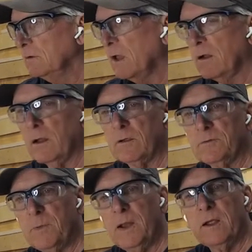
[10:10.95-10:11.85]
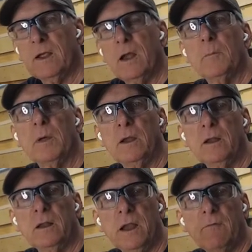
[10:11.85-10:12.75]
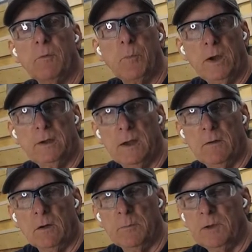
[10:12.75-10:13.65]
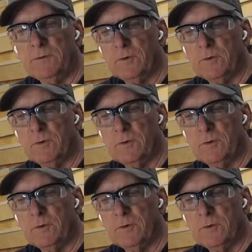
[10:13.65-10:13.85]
I'm not going to spend that kind of money and then have it break down on me.